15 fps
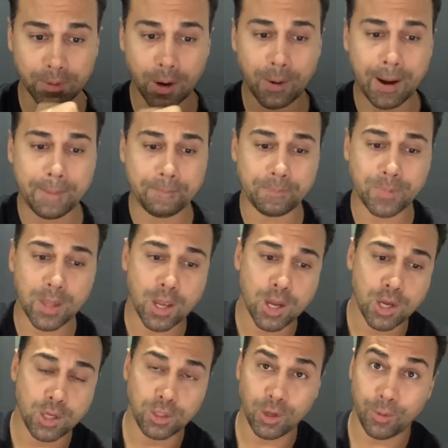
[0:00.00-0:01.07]
All right,
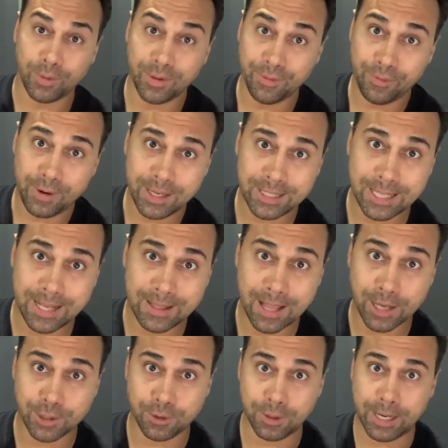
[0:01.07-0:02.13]
so the first thing
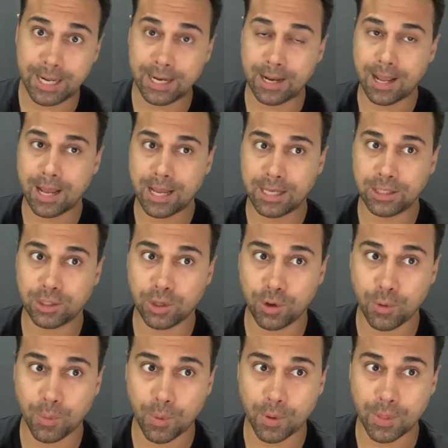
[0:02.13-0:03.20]
that you need is
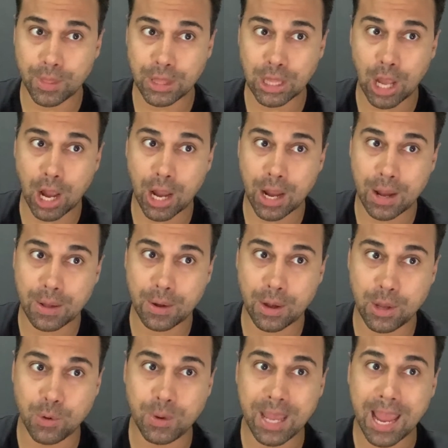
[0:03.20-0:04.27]
you
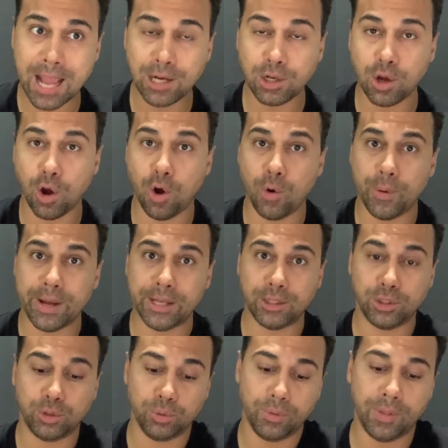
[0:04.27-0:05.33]
can't go
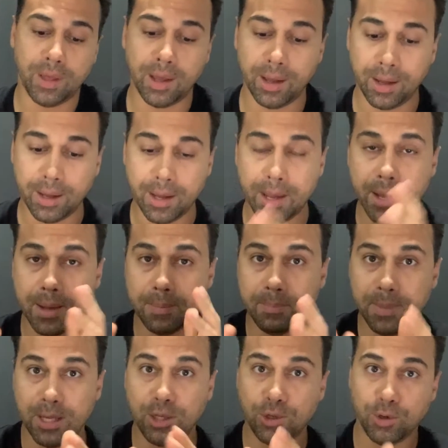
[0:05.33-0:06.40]
into the
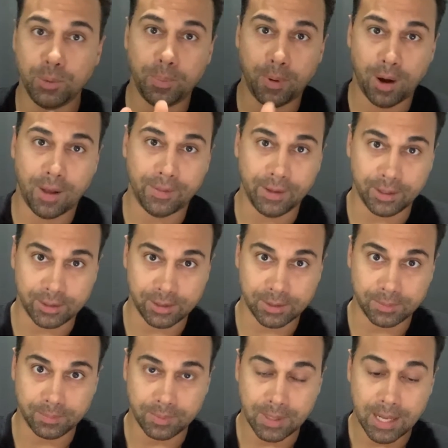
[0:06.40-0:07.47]
Me Too products,
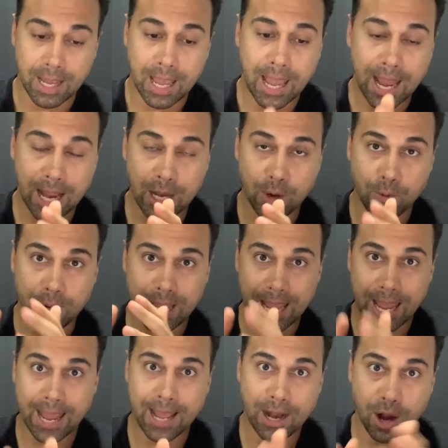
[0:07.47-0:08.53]
and you
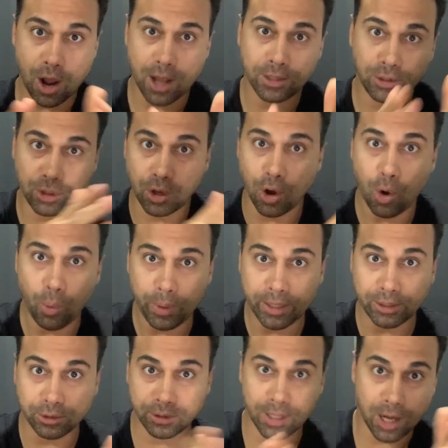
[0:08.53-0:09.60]
cannot go
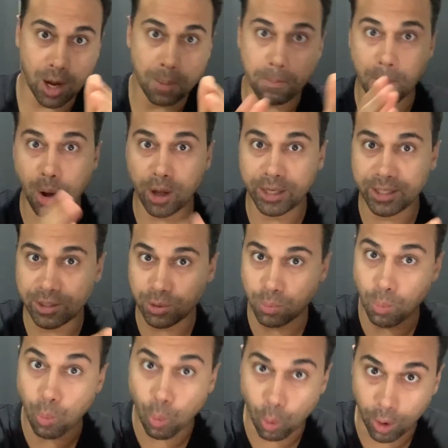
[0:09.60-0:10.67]
into the commodity
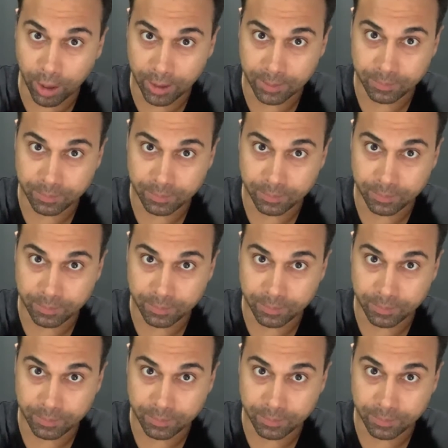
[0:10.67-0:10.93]
war.